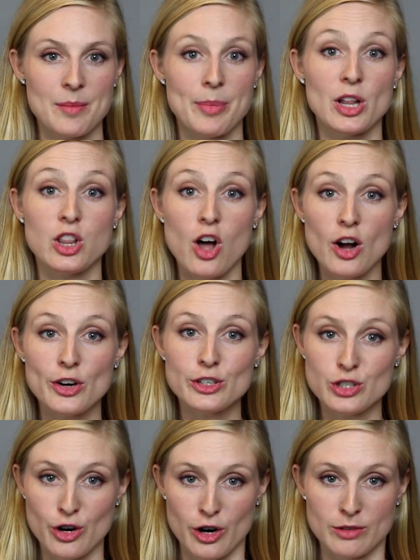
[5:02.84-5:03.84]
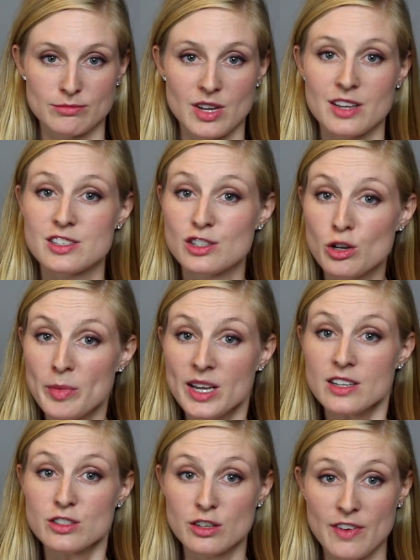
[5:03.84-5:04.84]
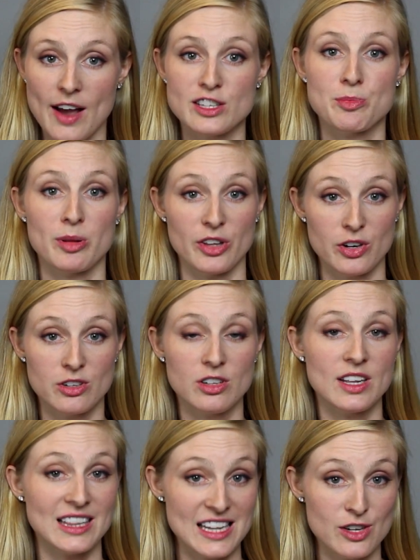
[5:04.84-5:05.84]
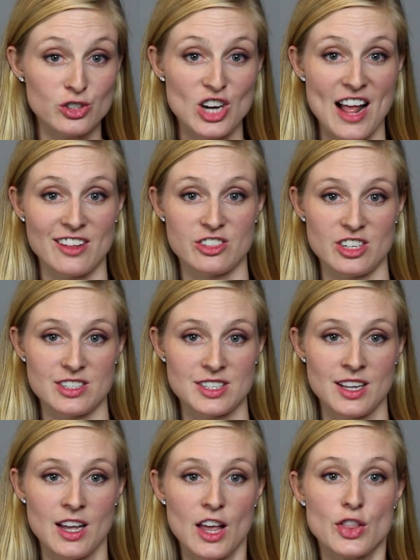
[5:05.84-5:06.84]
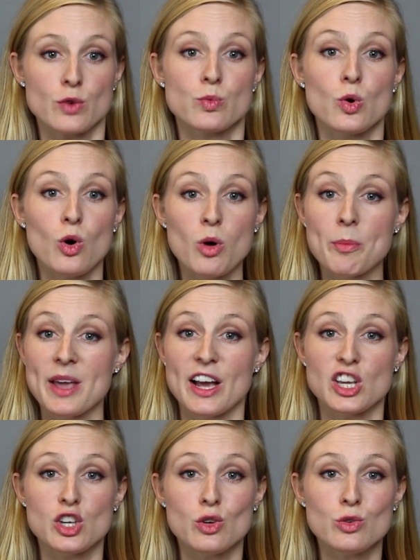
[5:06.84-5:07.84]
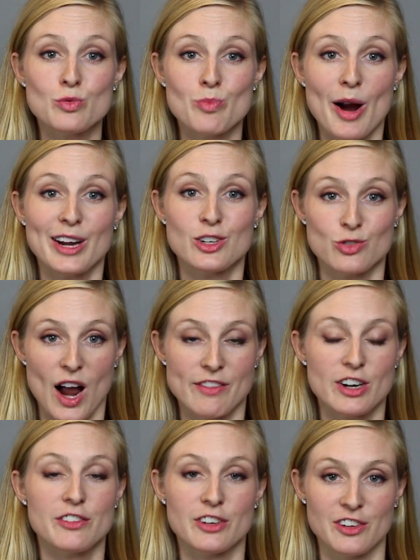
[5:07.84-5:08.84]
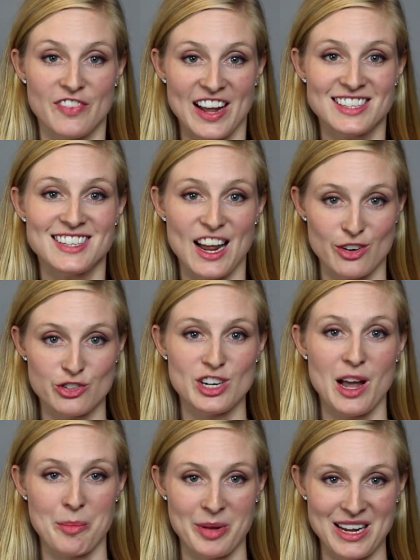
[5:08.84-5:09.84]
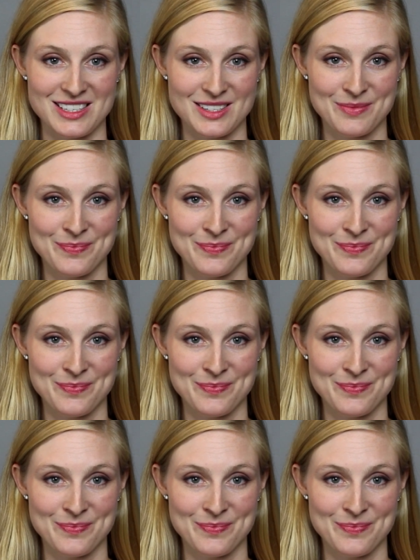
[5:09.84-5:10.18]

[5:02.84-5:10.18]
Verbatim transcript: But longer term, assuming it survives political and legal challenges, the rule will be a huge market driver for advanced energy companies.